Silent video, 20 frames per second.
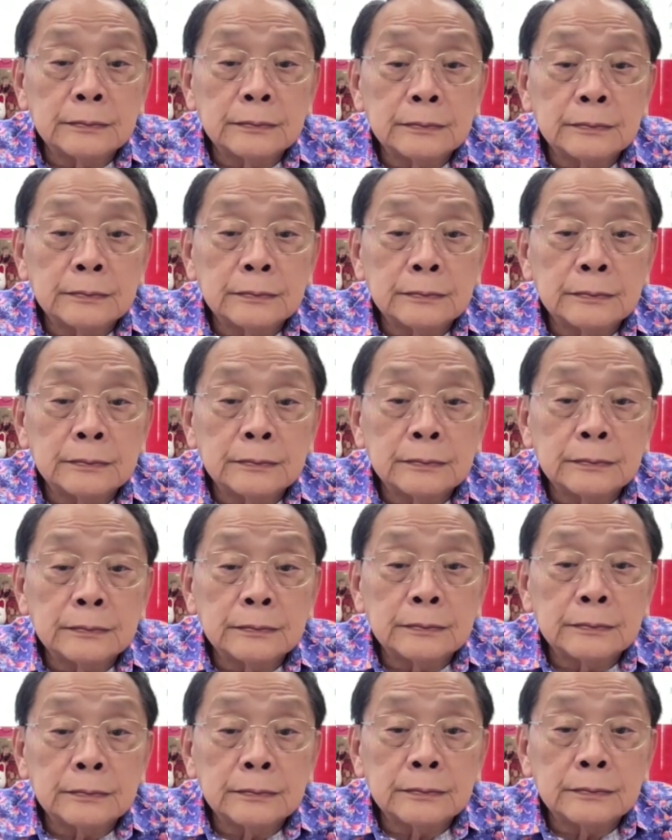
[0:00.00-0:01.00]

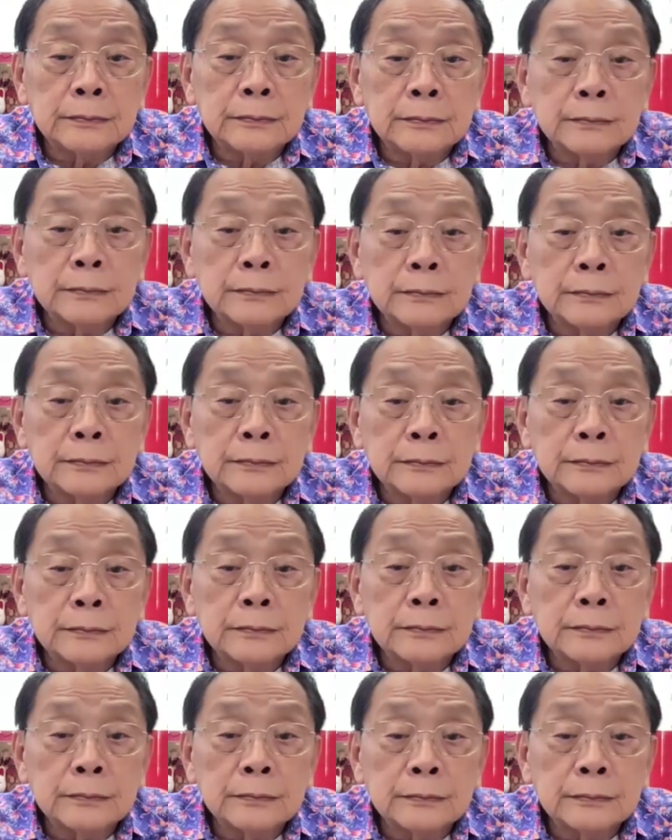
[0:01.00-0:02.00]

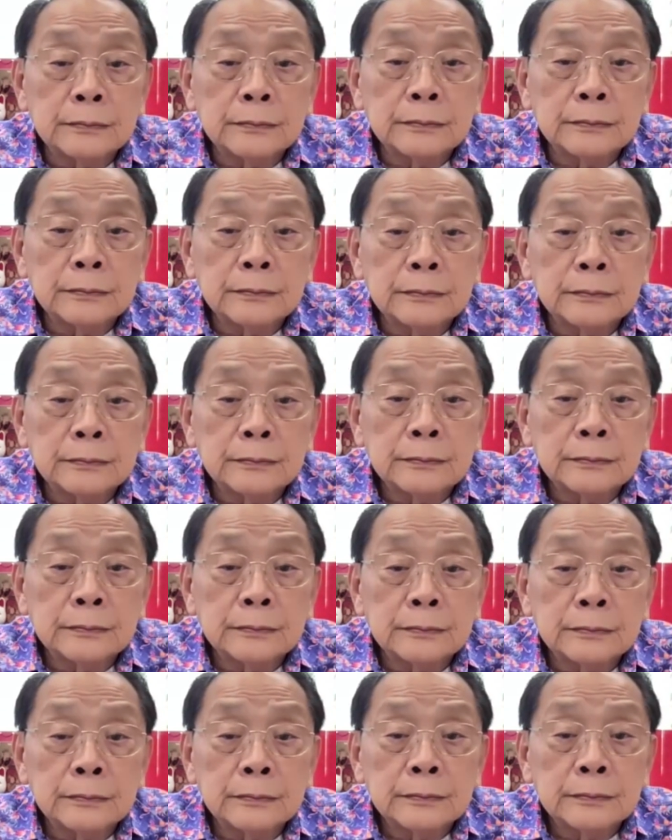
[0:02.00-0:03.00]

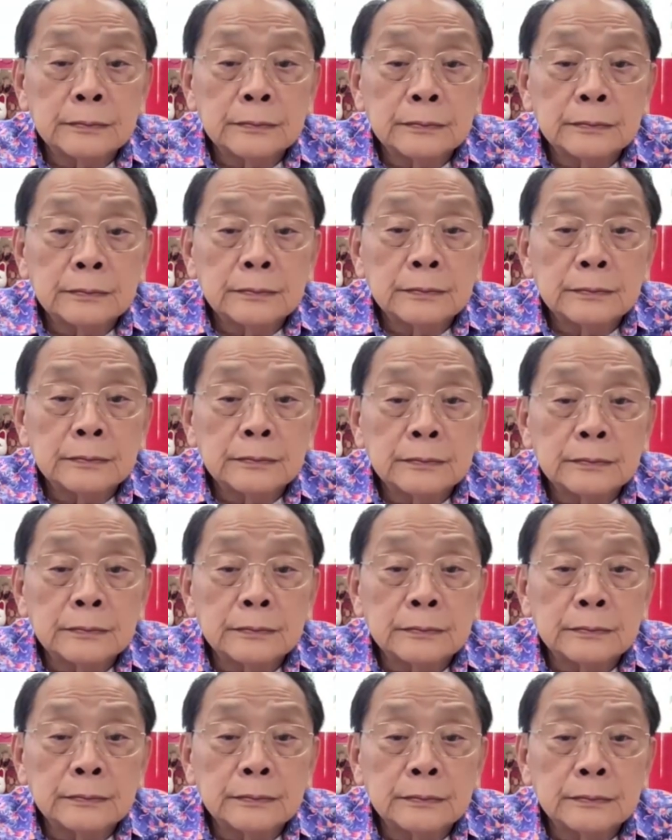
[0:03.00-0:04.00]

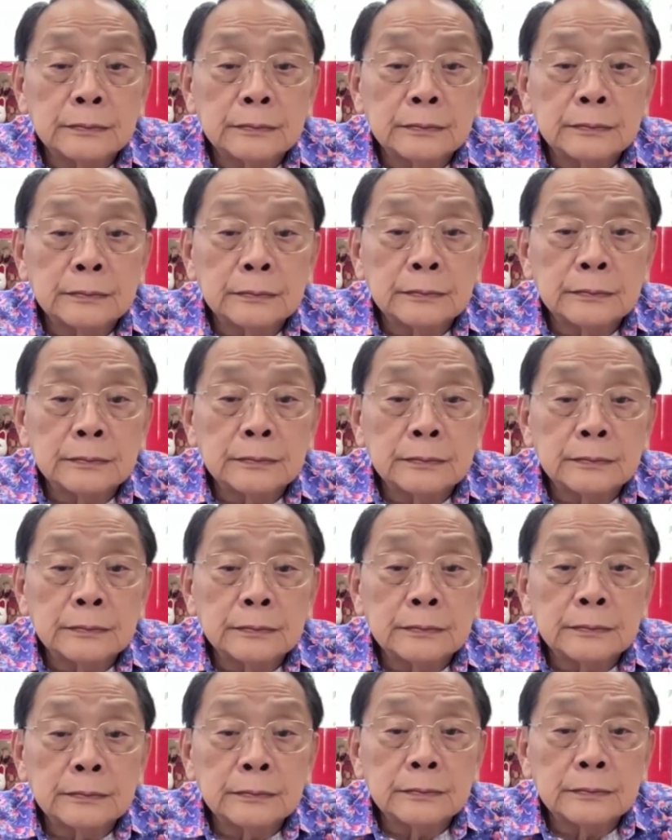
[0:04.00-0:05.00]

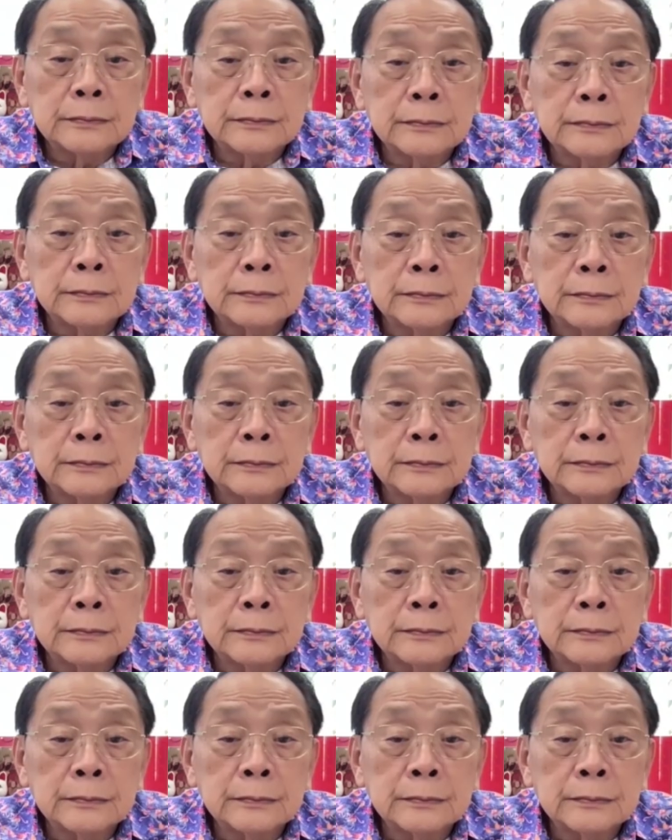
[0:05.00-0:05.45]
No words are spoken by the person on screen.